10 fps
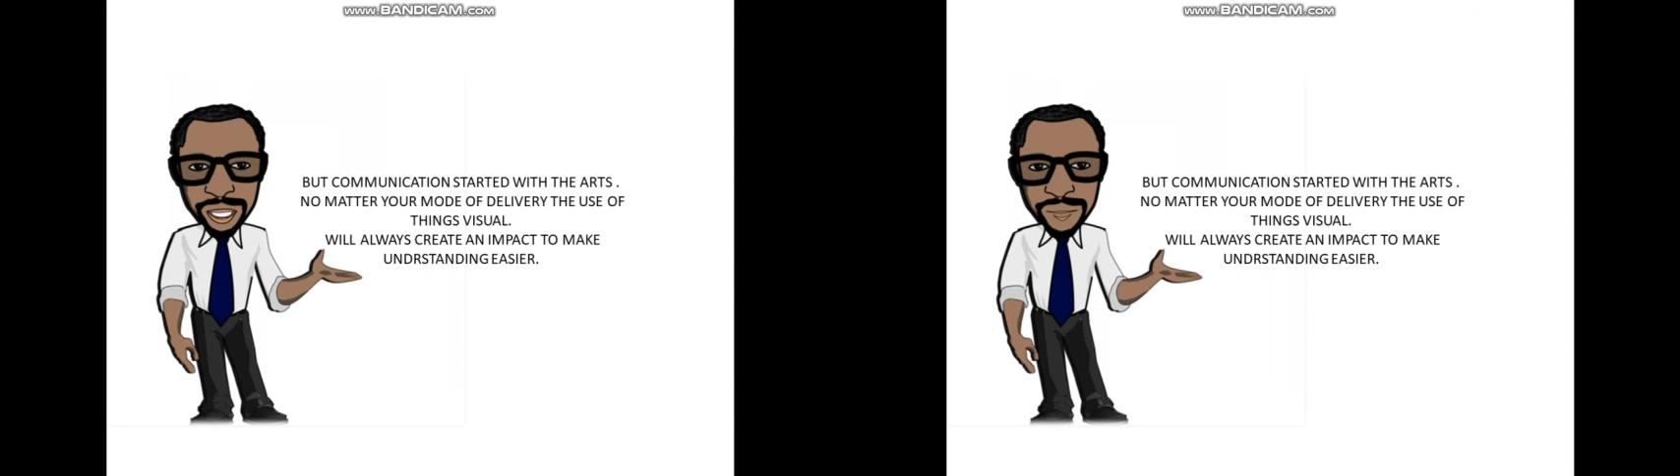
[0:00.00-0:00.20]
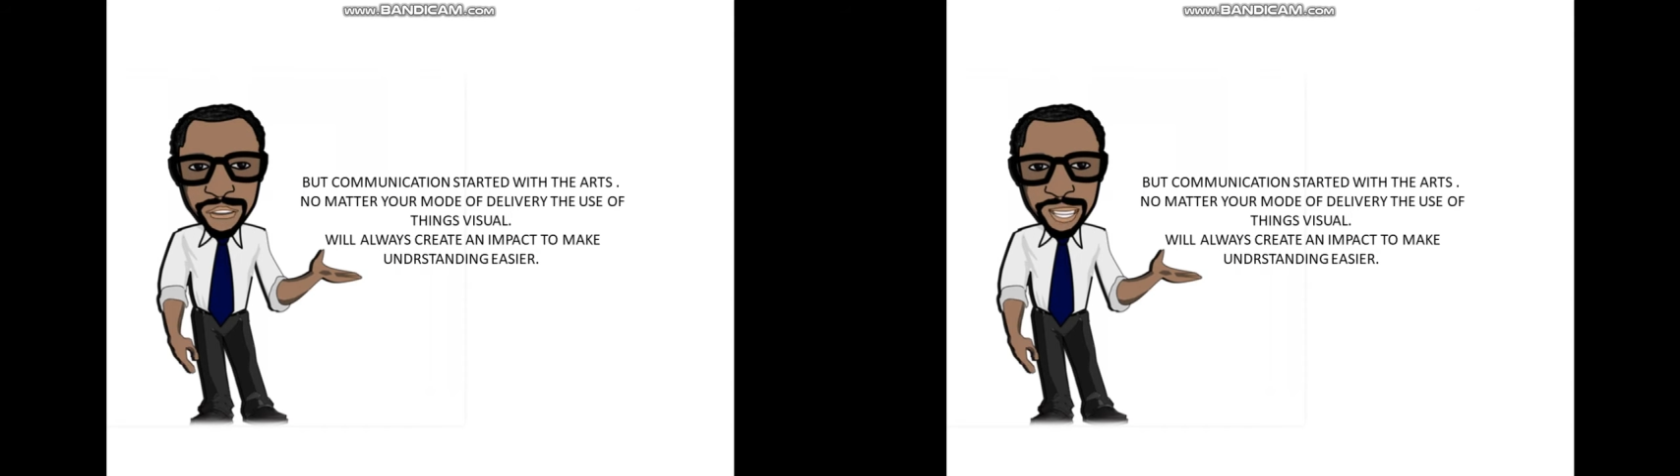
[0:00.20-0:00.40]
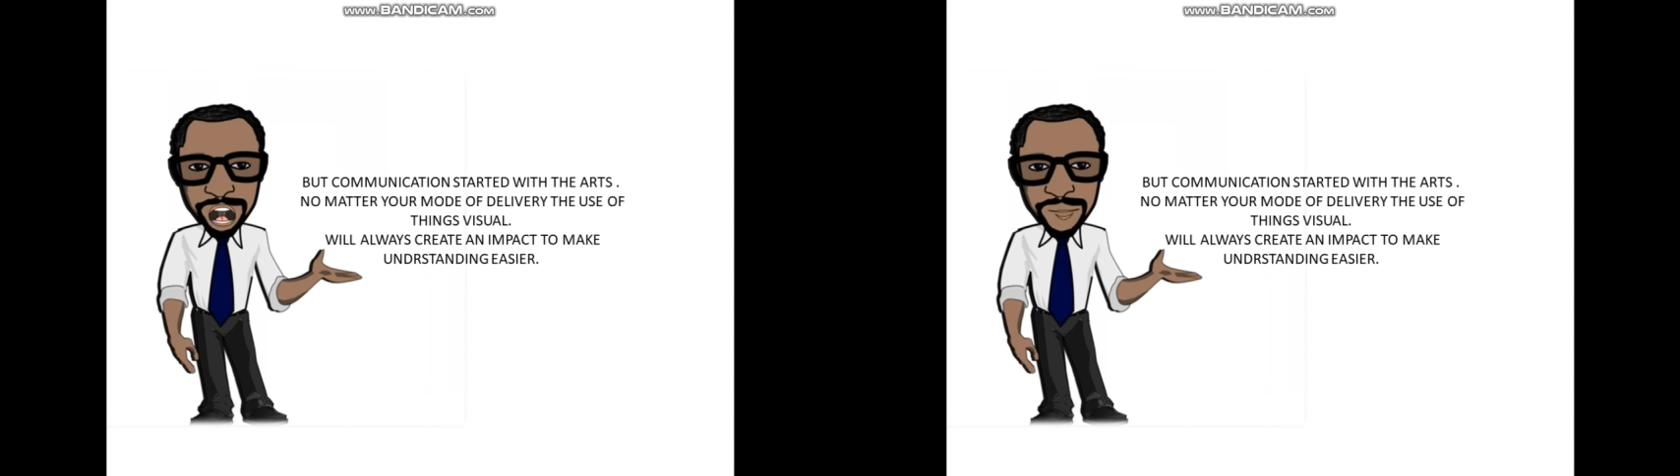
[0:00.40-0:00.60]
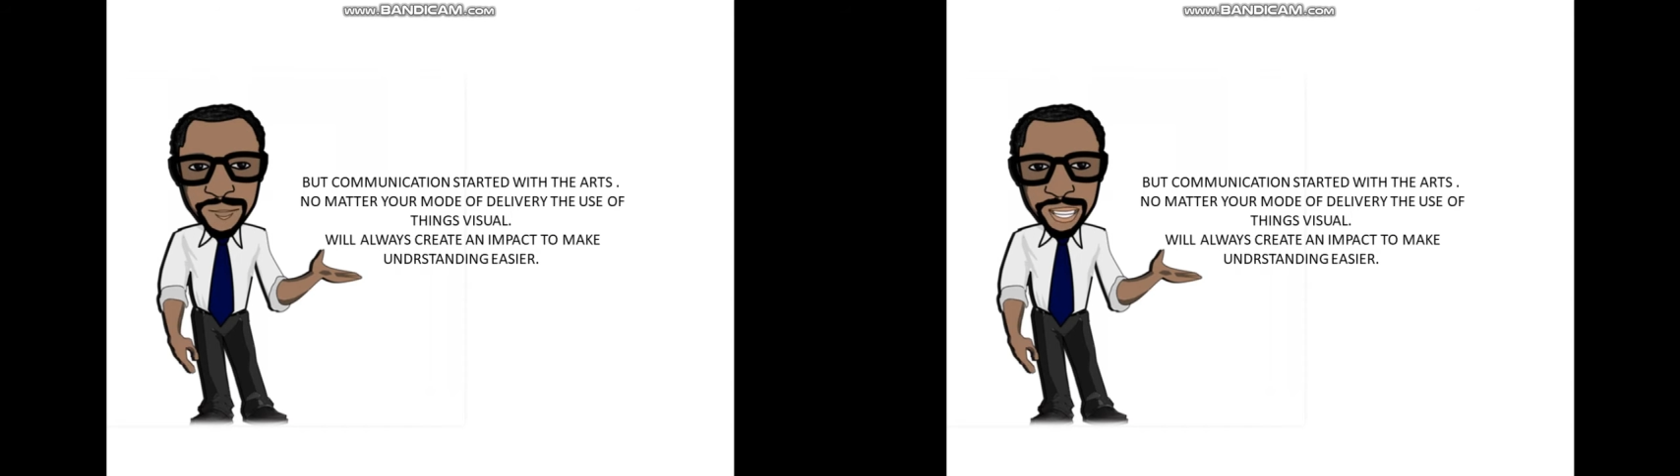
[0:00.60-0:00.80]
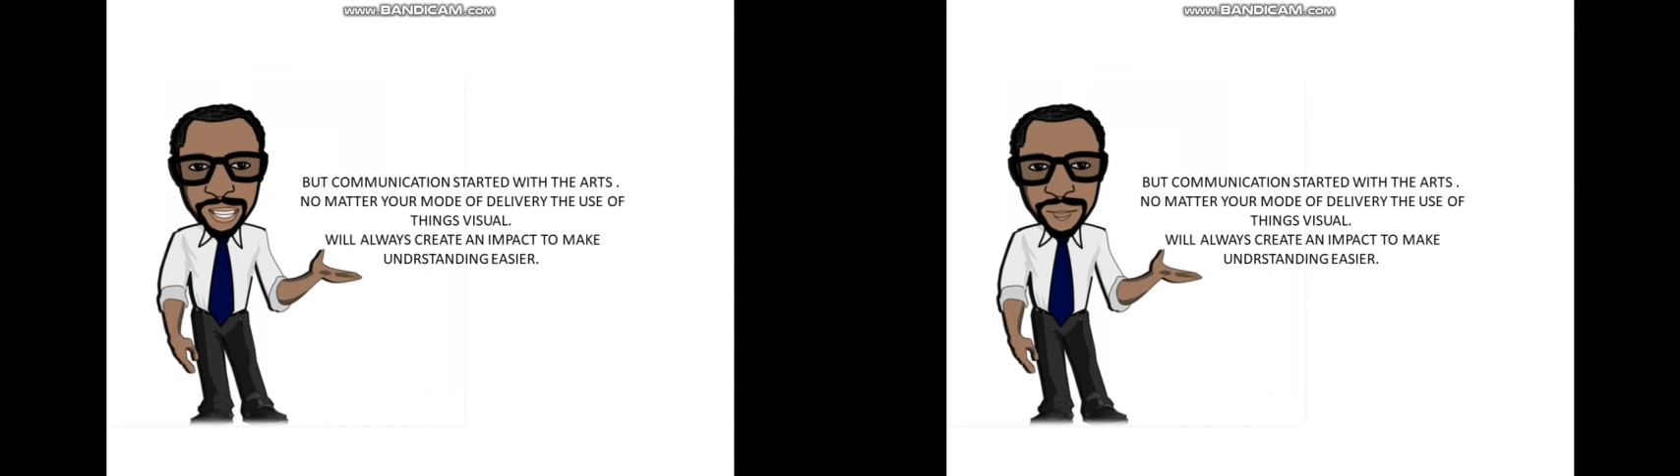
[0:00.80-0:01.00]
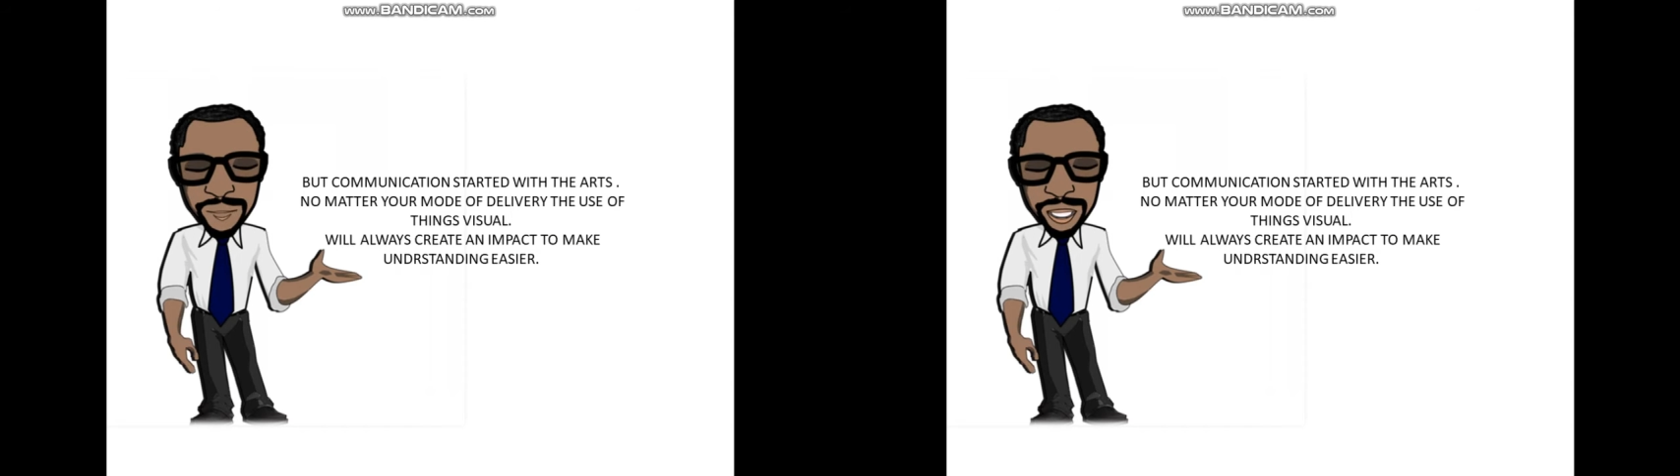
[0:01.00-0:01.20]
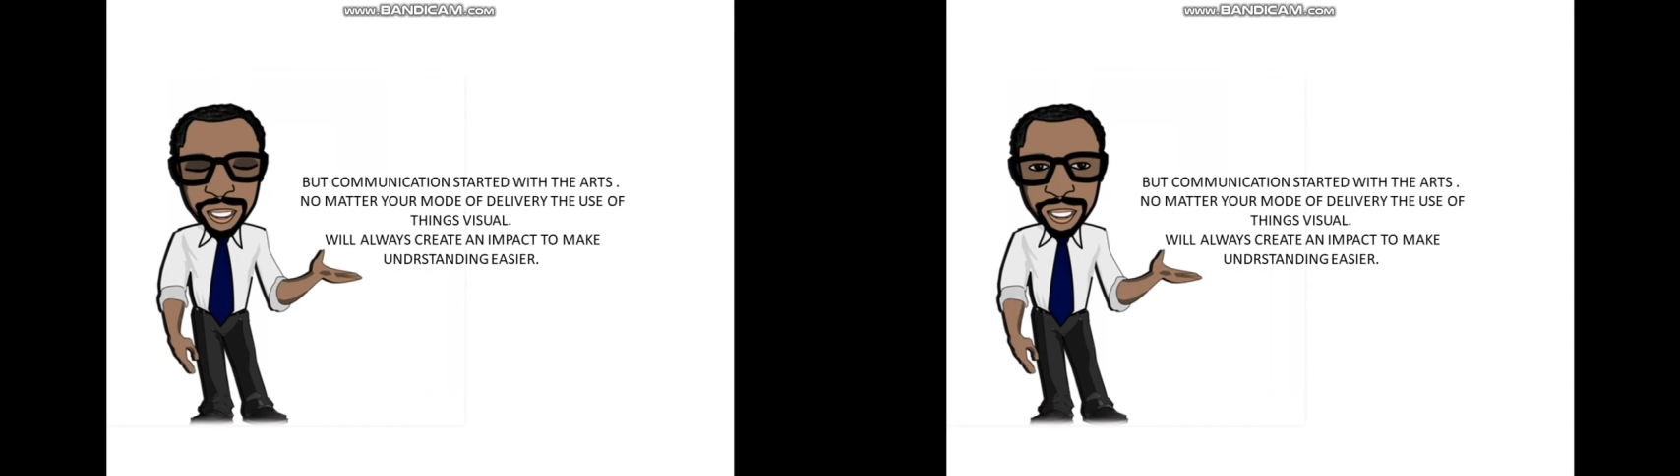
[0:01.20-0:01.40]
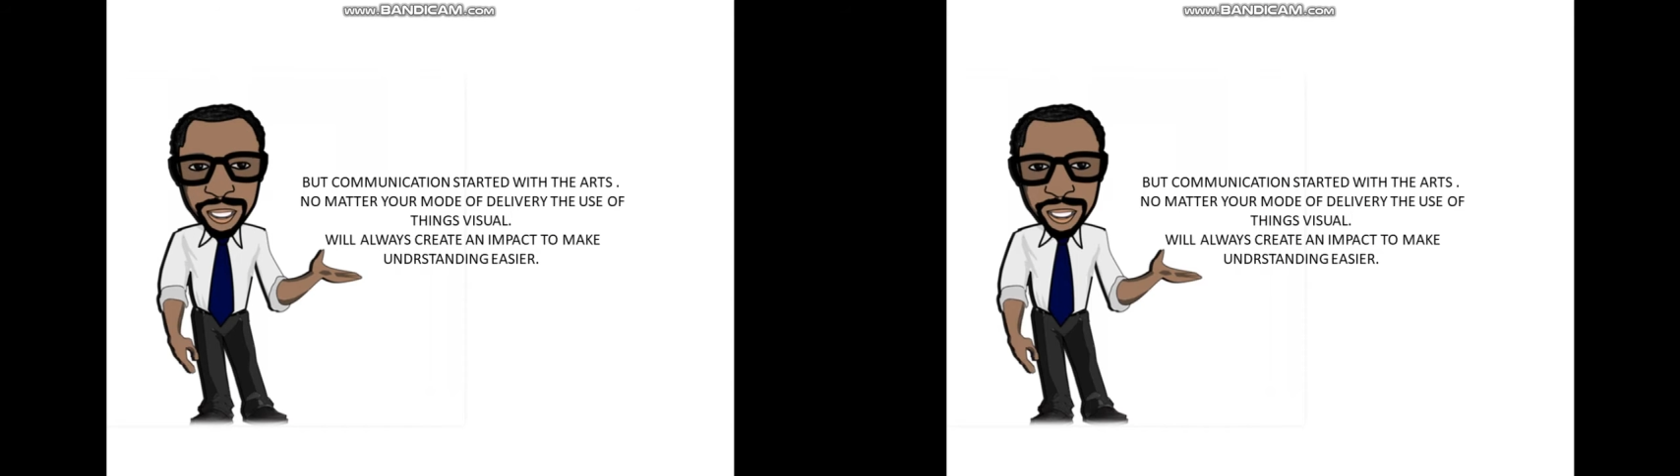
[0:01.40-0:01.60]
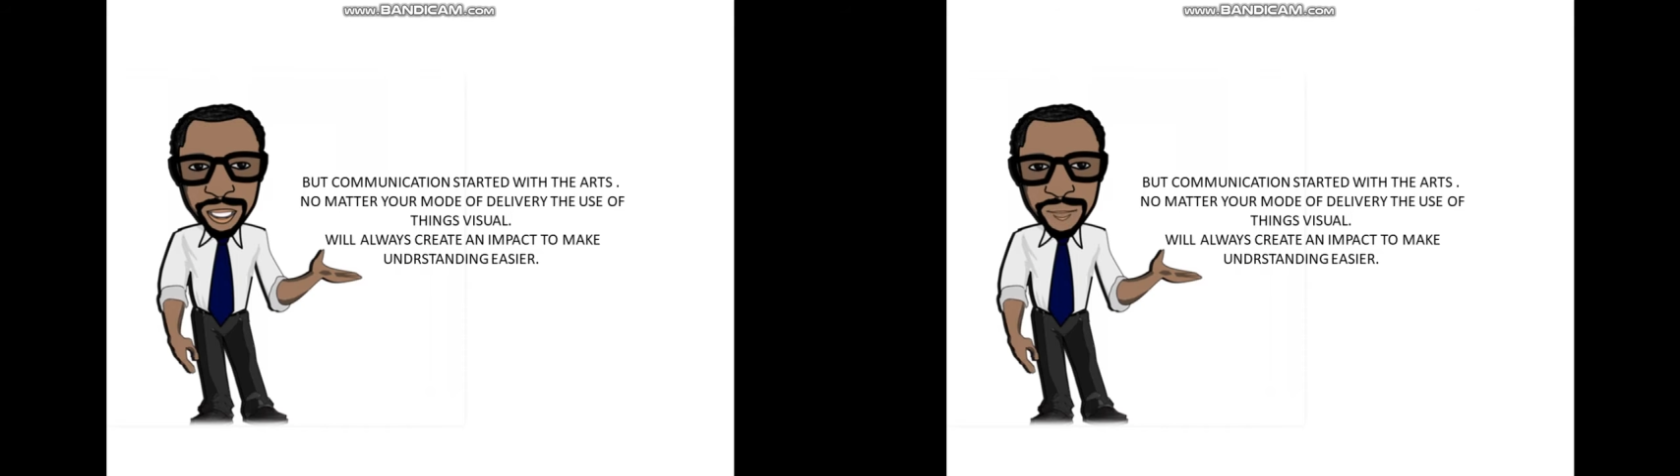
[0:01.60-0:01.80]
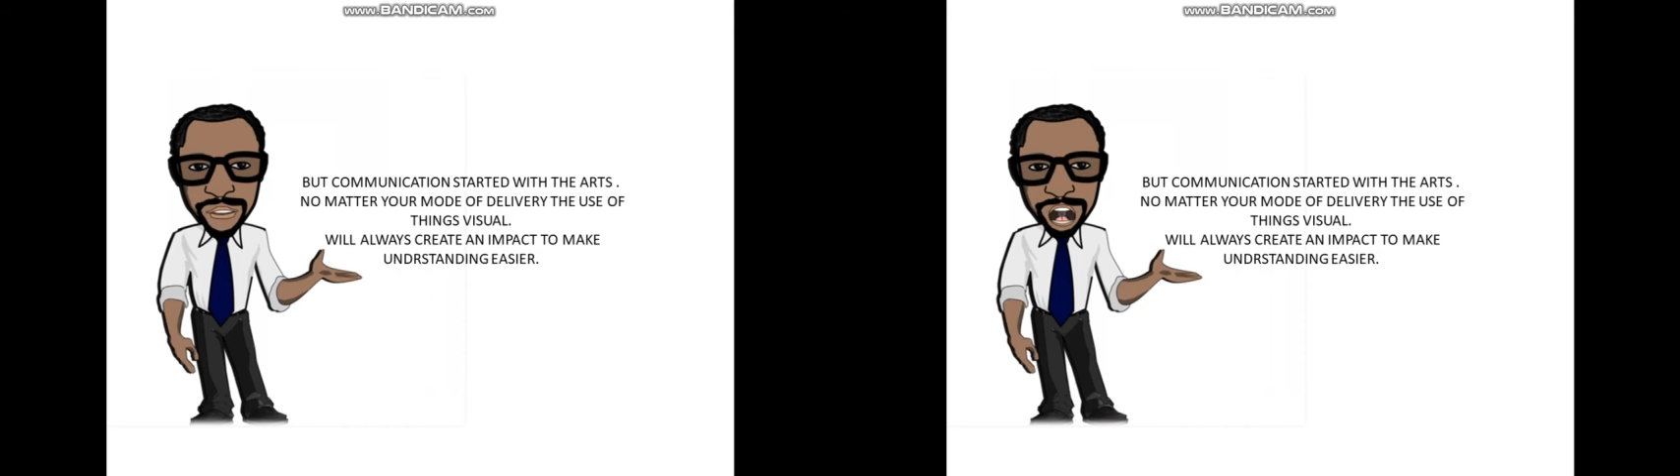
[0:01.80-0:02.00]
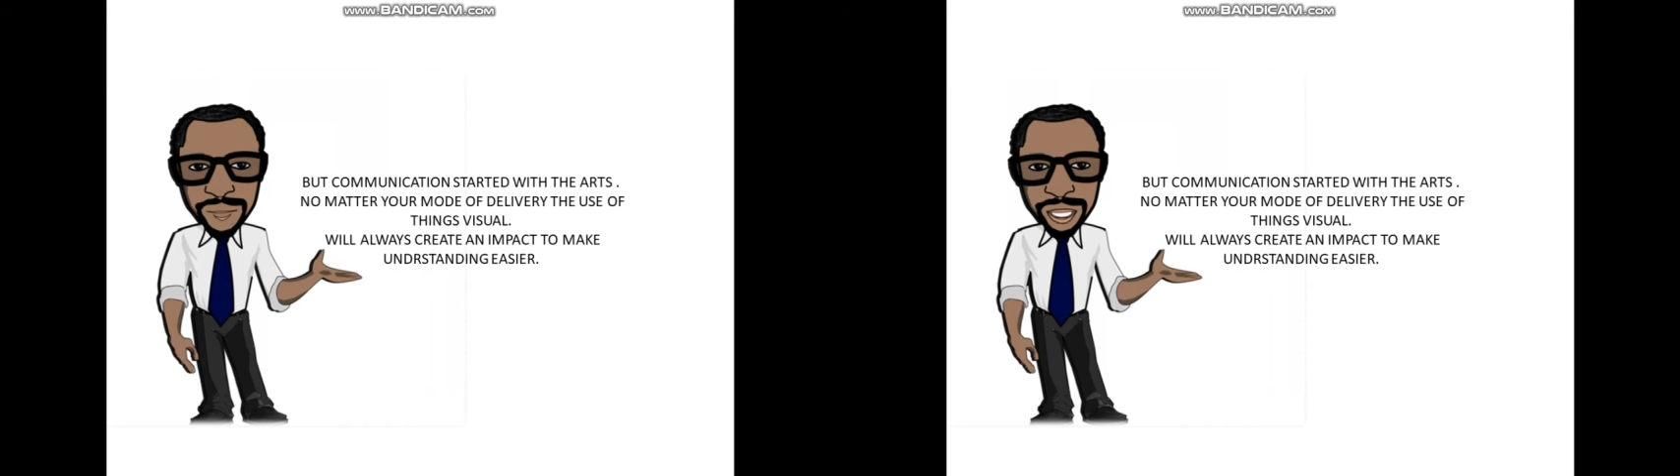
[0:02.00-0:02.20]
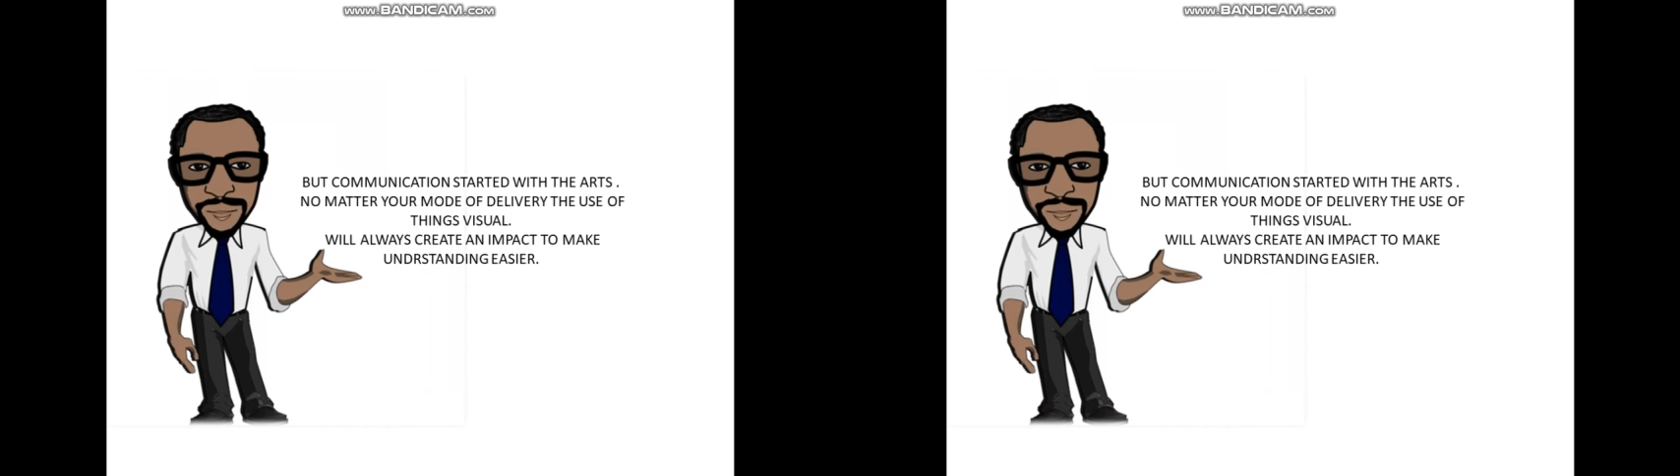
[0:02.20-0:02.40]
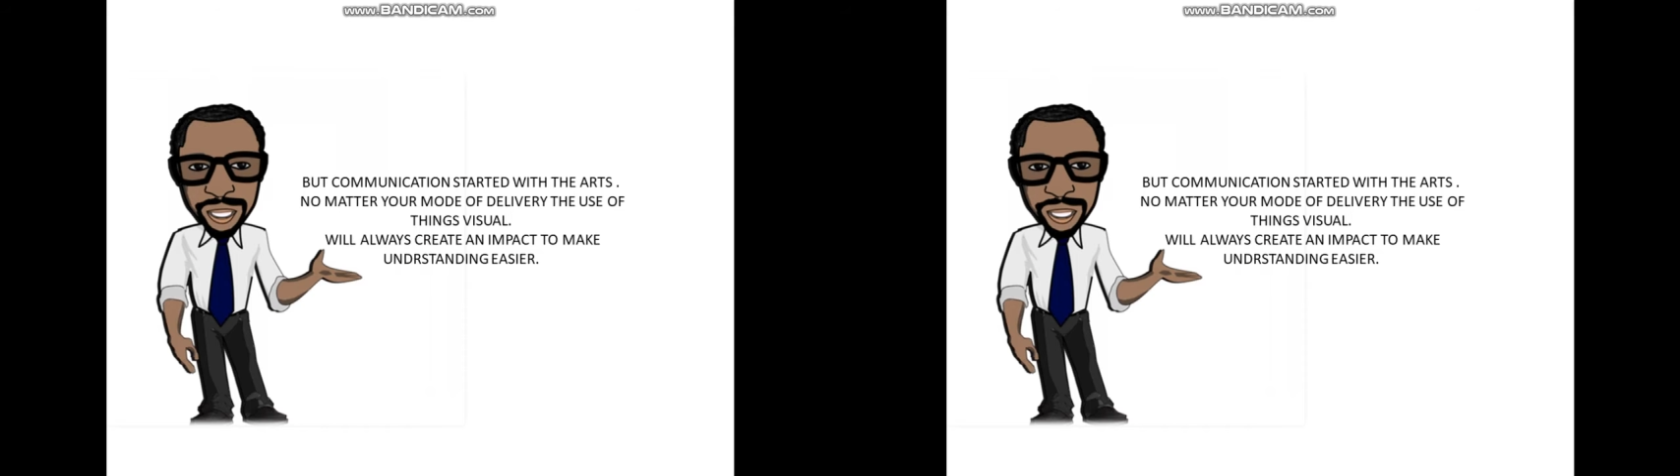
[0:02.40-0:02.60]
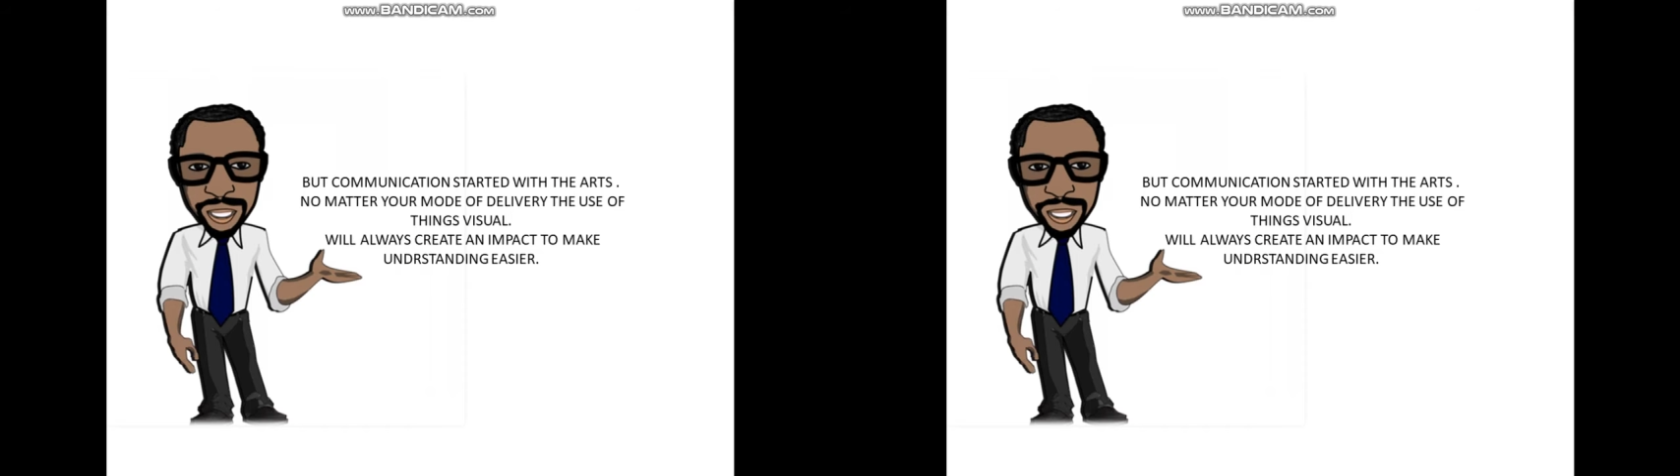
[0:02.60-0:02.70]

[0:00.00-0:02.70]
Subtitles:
will always create an impact